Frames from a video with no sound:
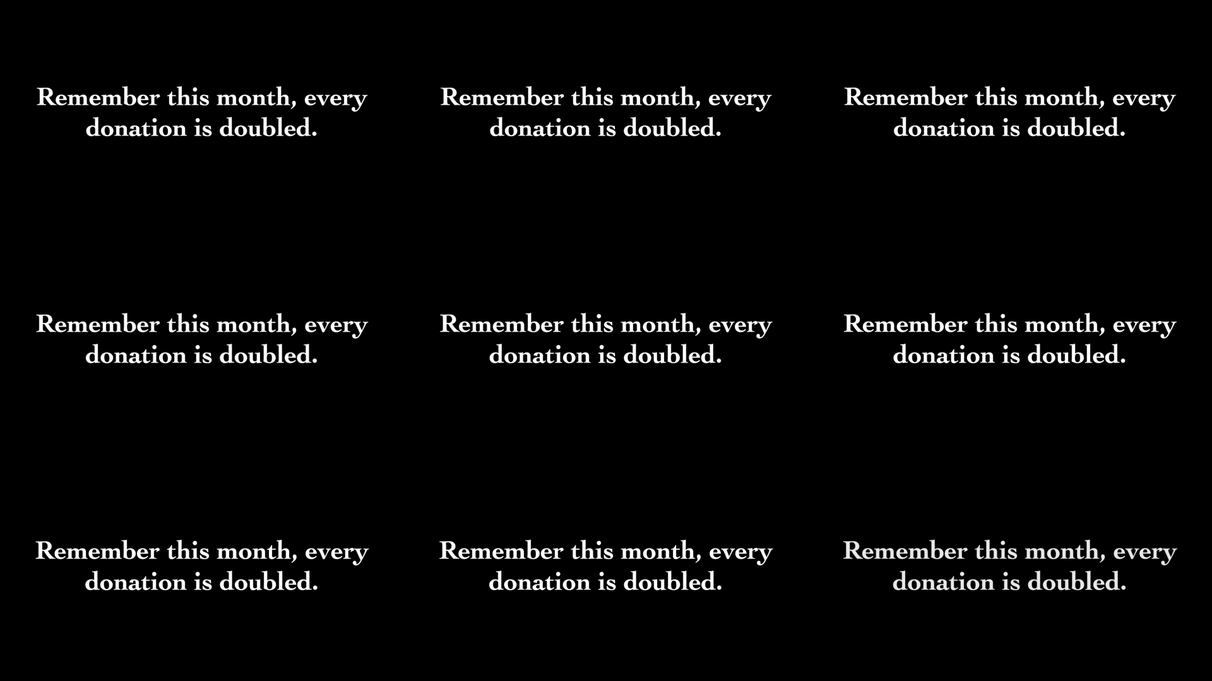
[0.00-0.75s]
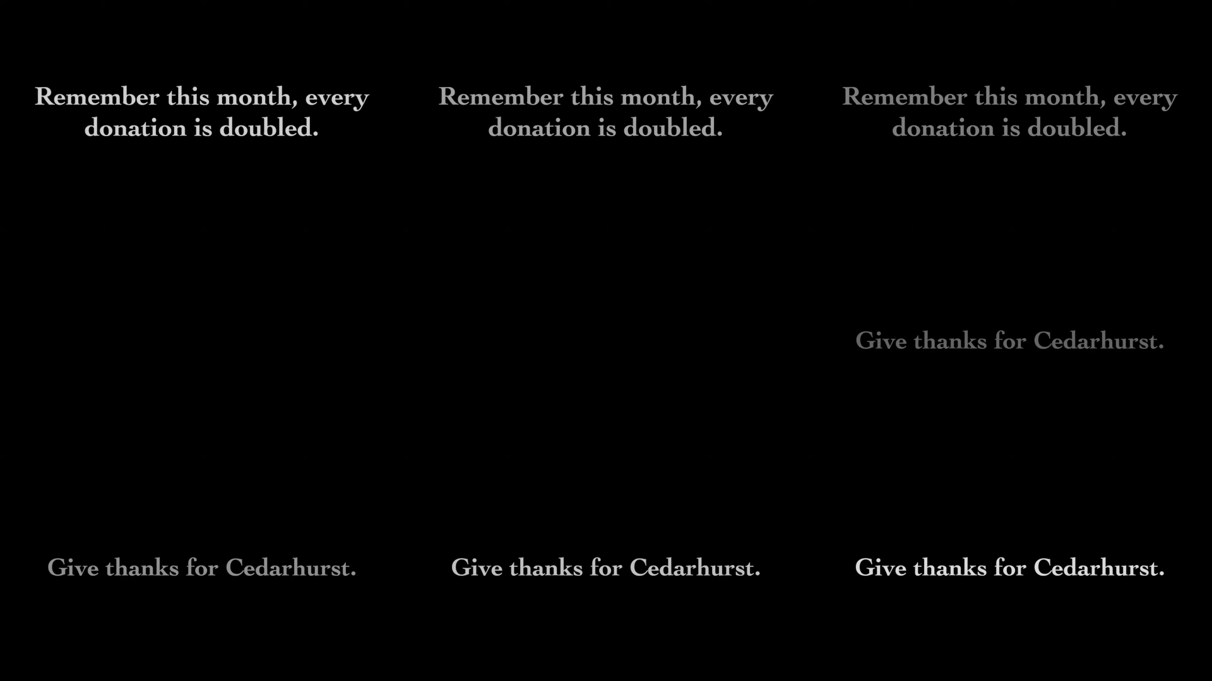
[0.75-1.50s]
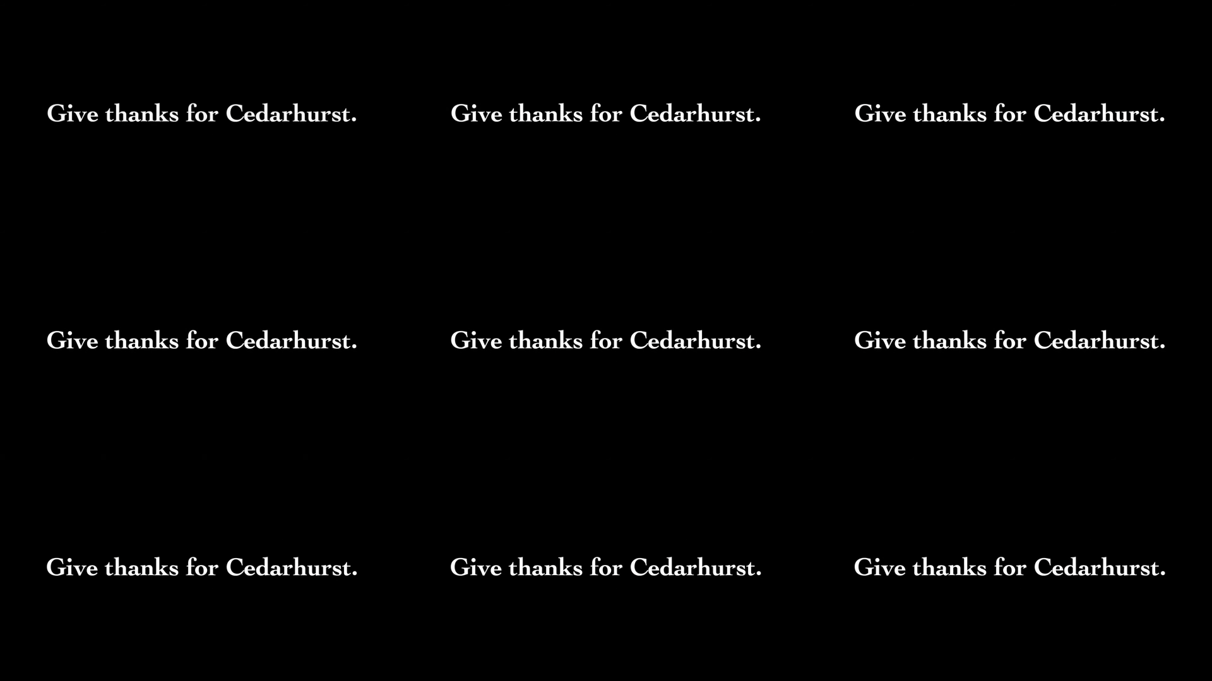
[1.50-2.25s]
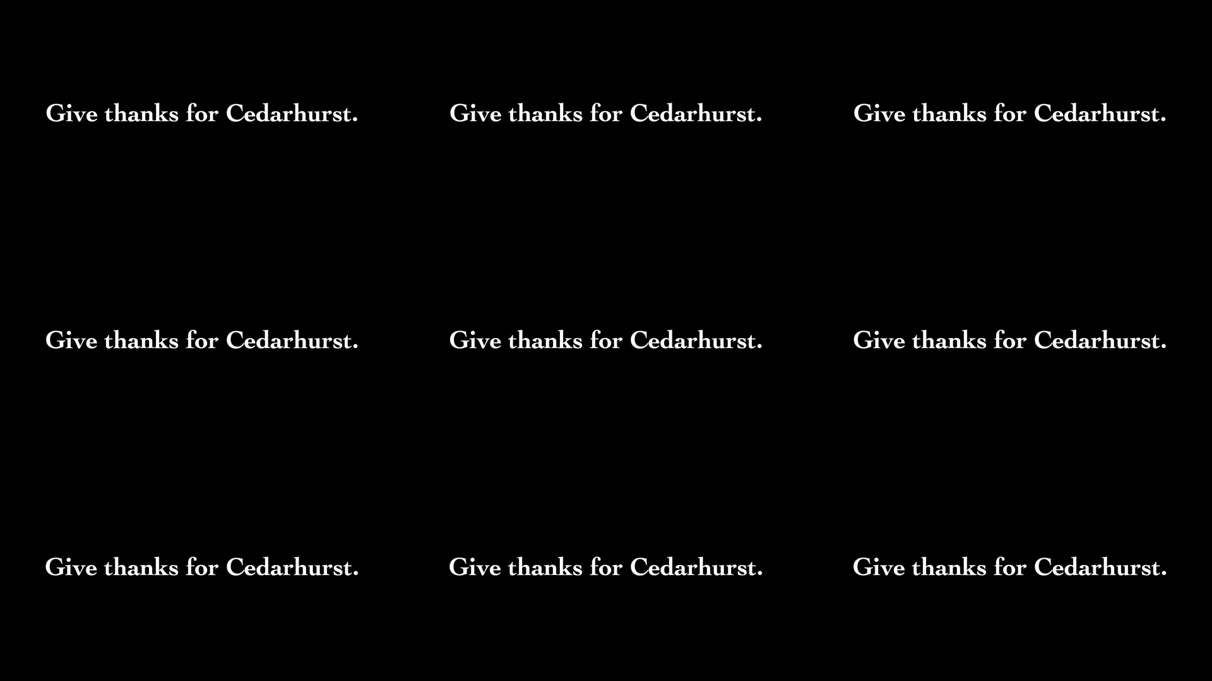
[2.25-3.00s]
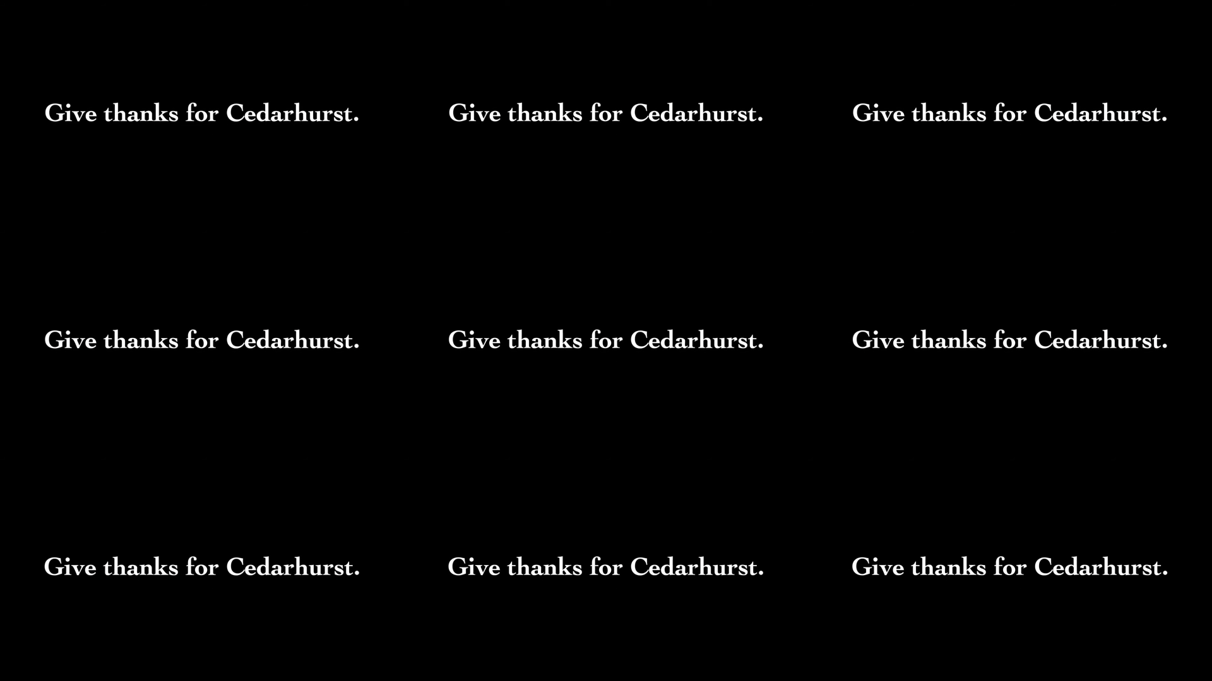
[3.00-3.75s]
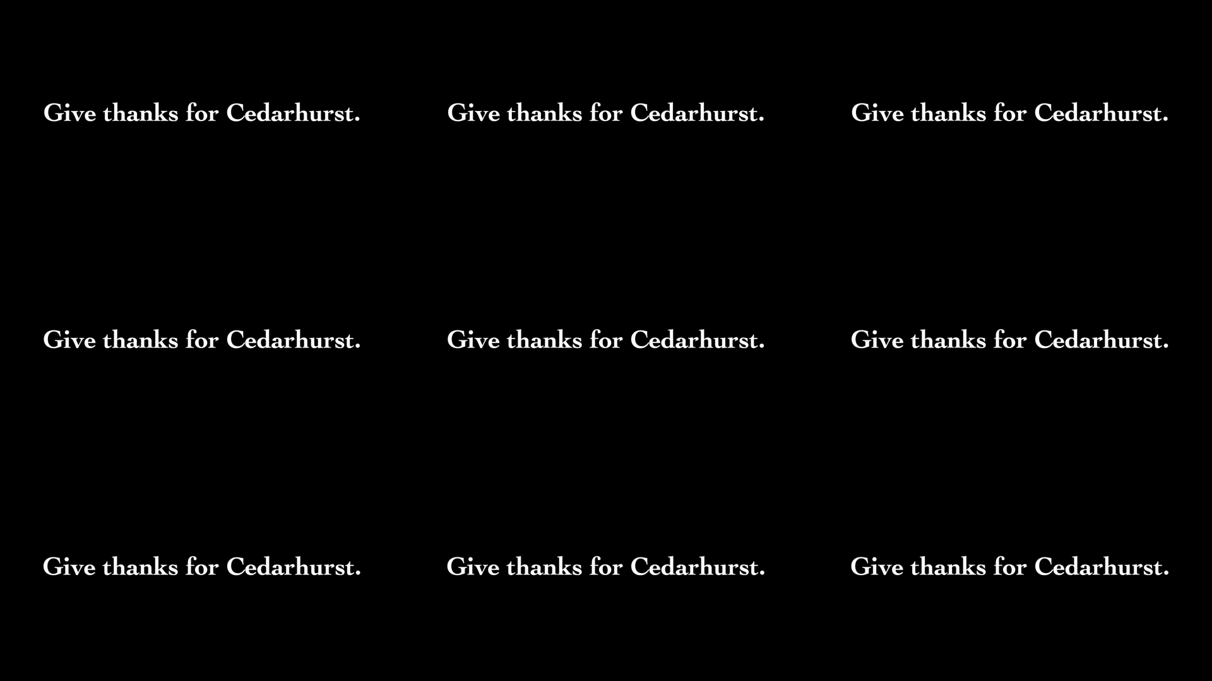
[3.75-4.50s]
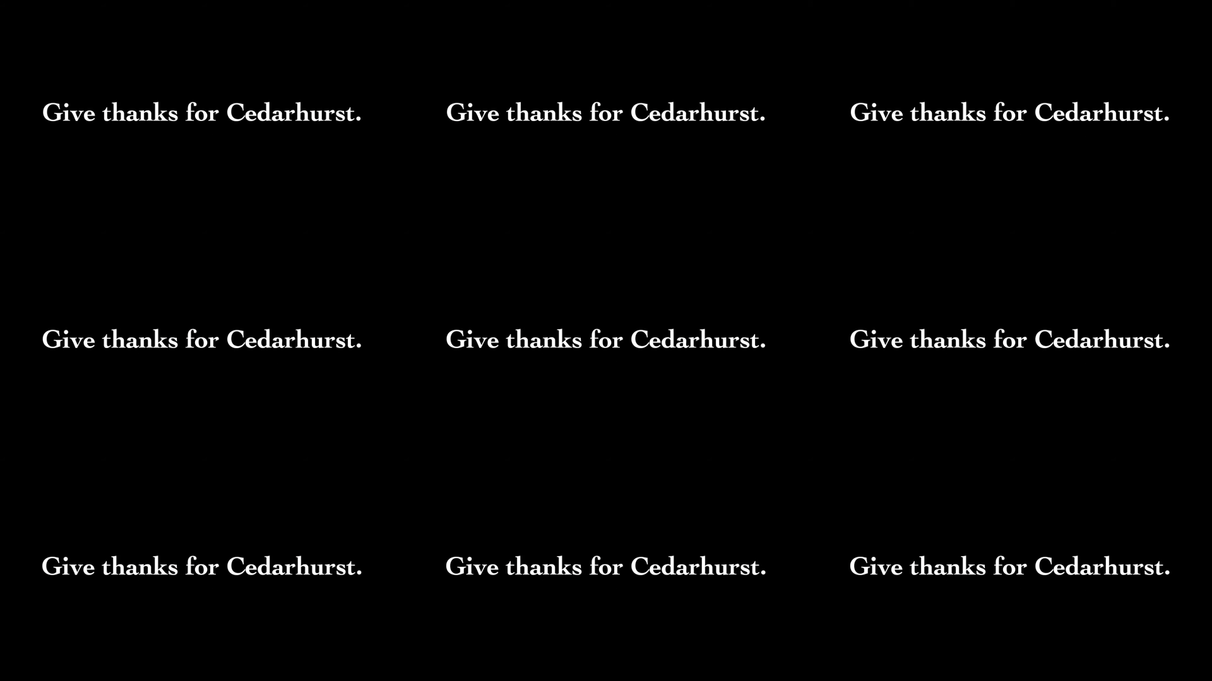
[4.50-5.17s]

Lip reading: (no speaker visible)